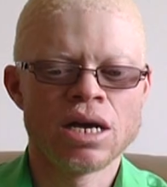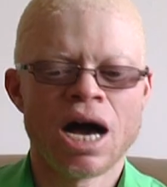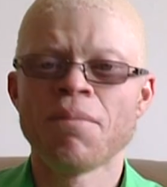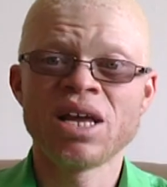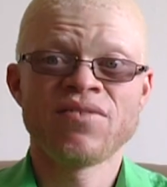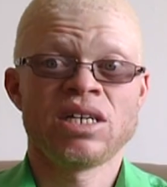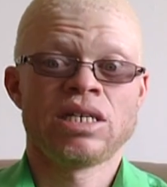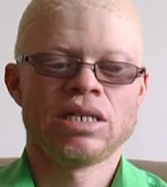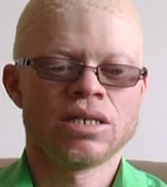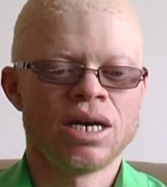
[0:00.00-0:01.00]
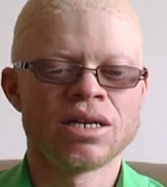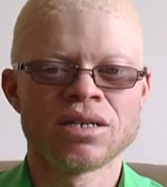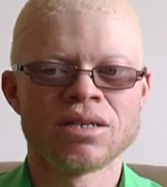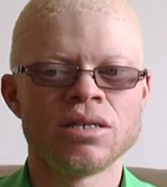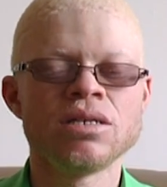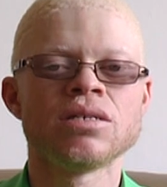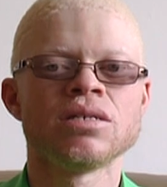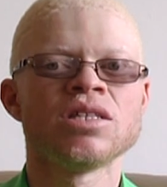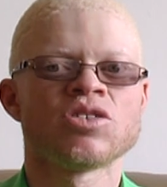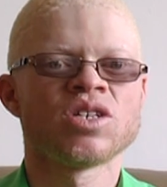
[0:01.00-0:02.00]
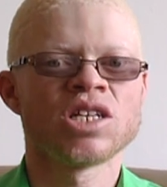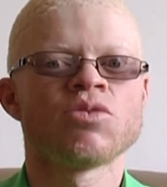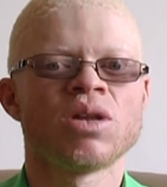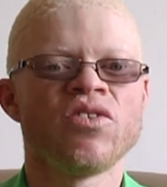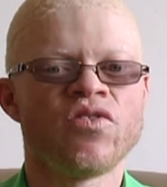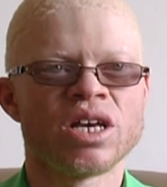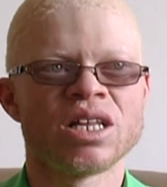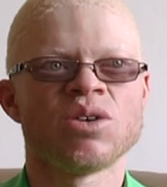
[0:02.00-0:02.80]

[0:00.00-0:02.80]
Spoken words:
I'm left-handed, and this in the society that we're living in,